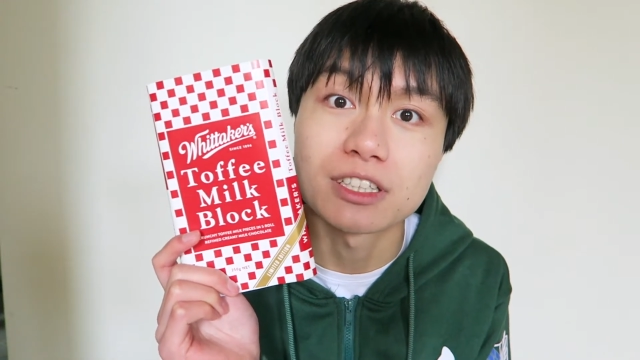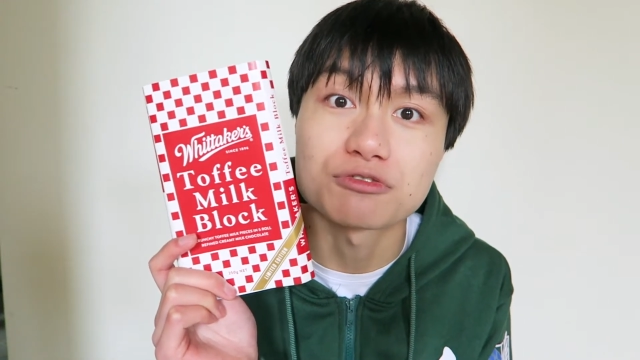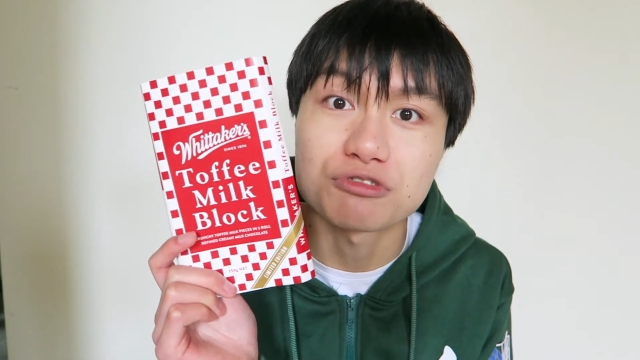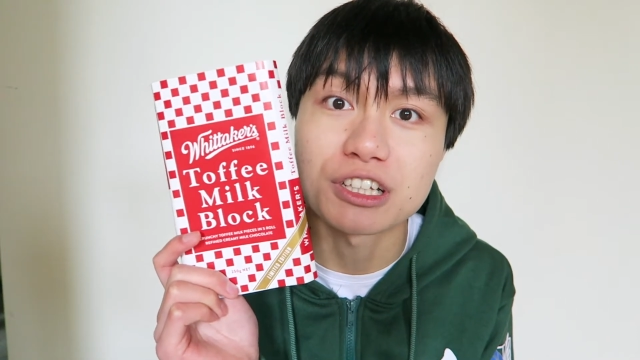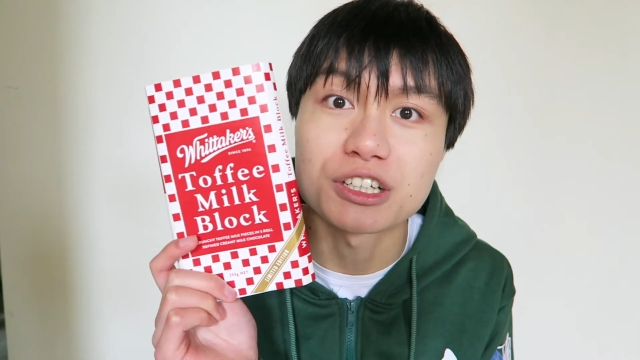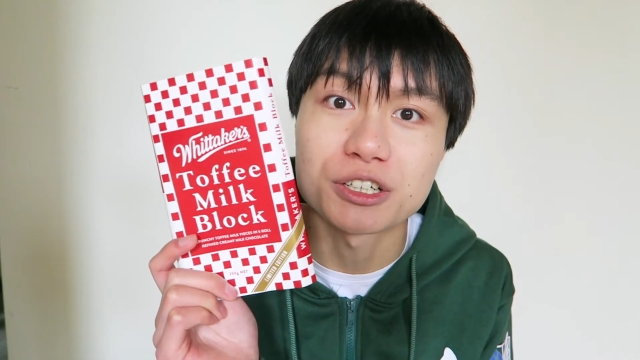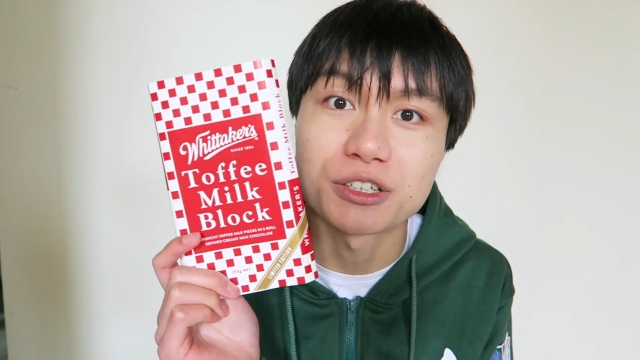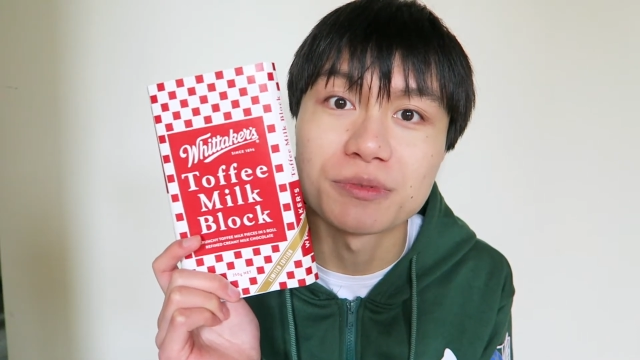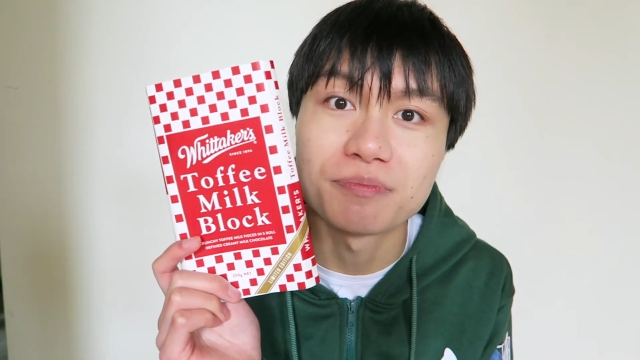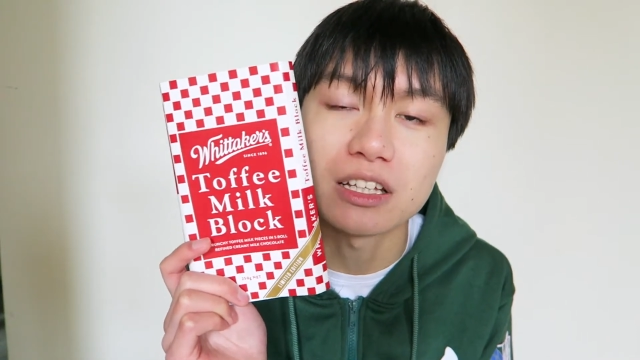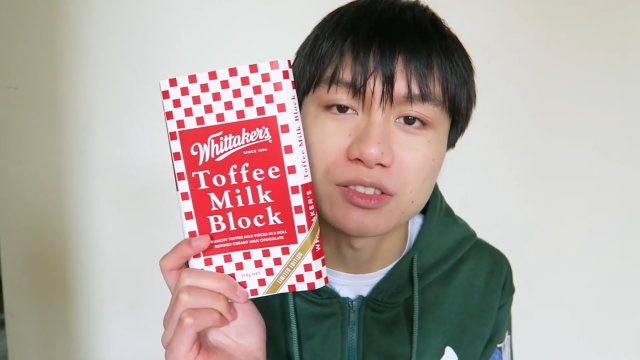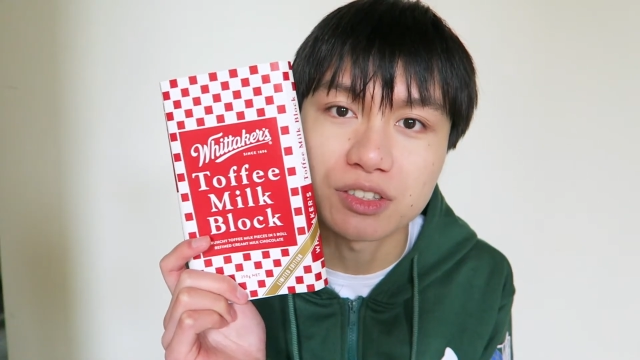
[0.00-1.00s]
It's really
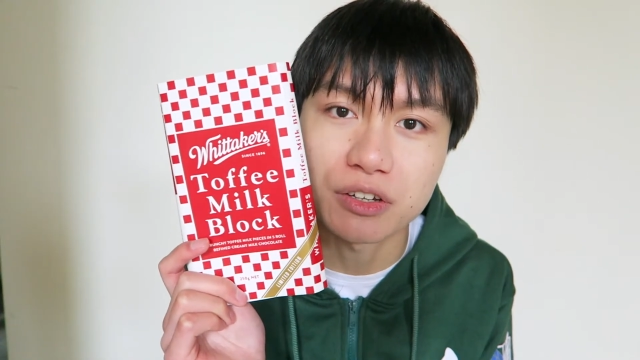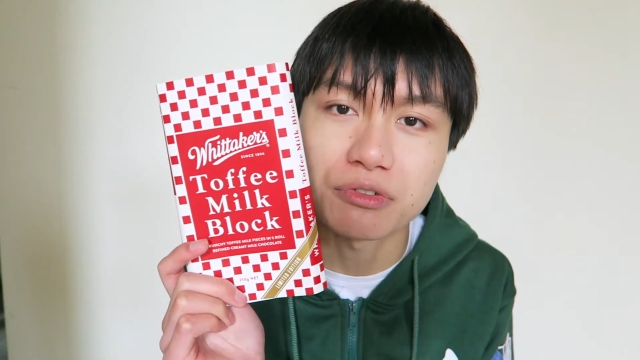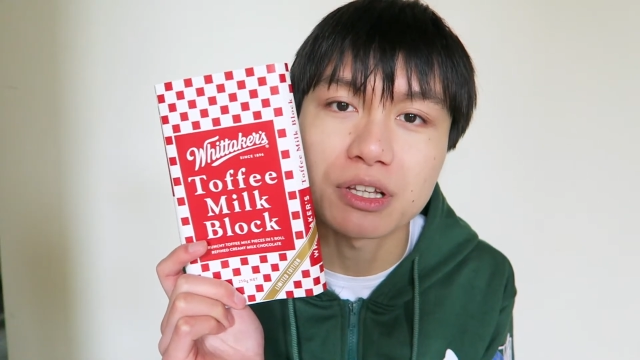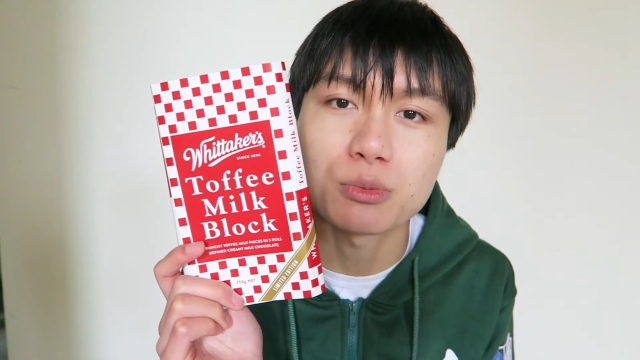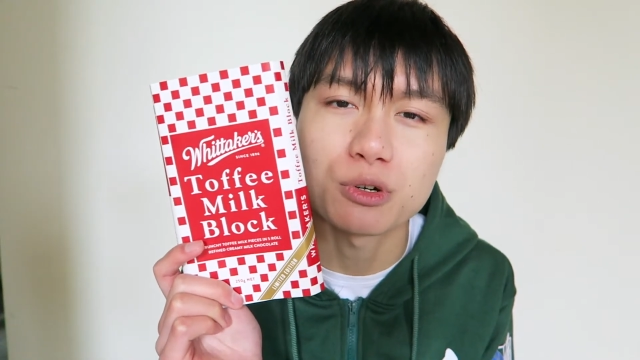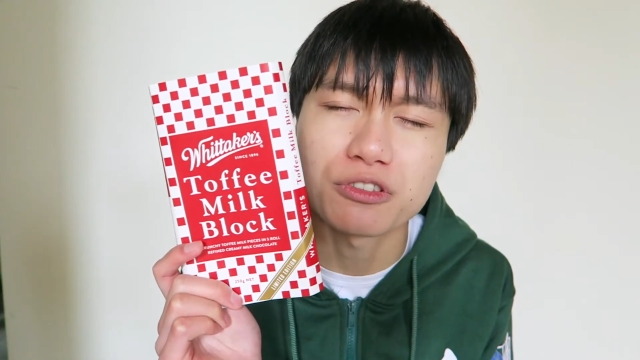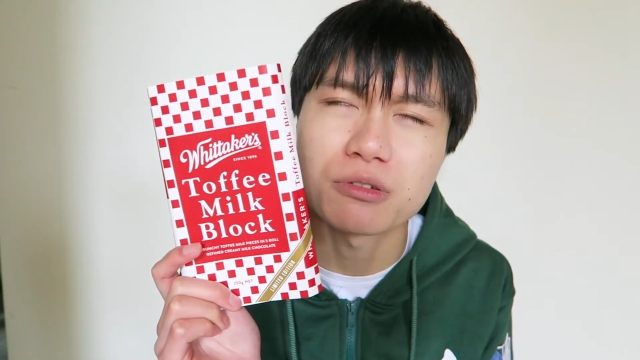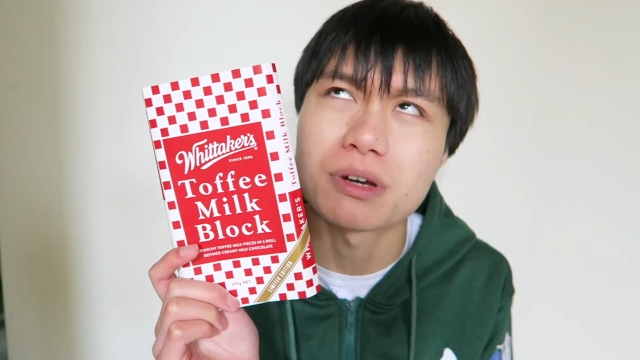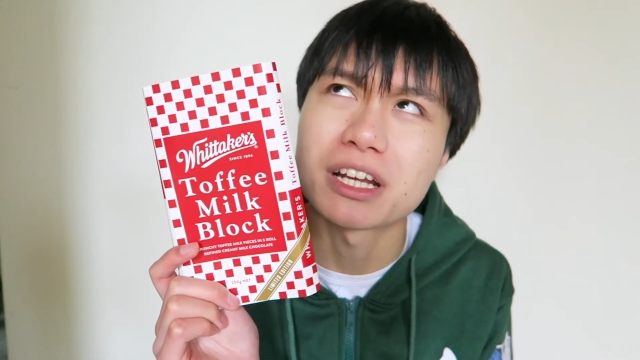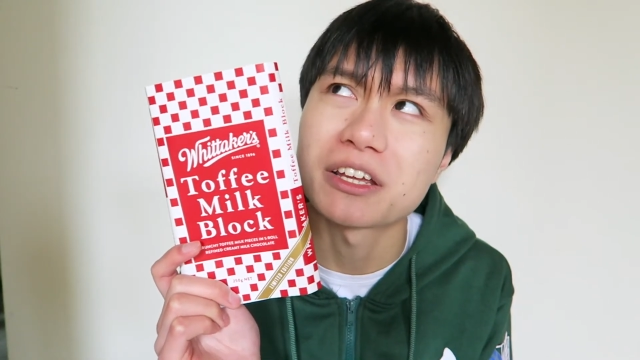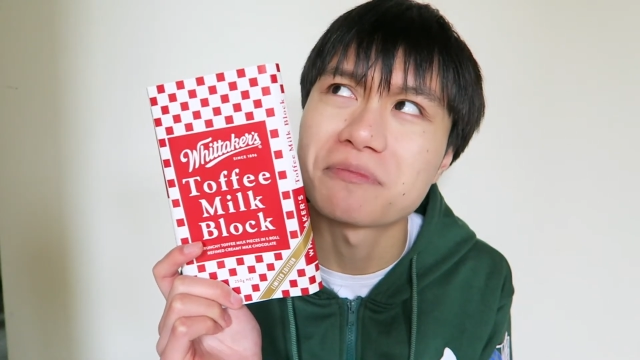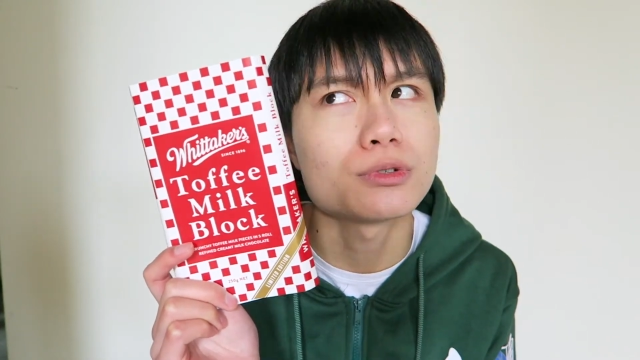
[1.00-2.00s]
good. It's definitely worth the money.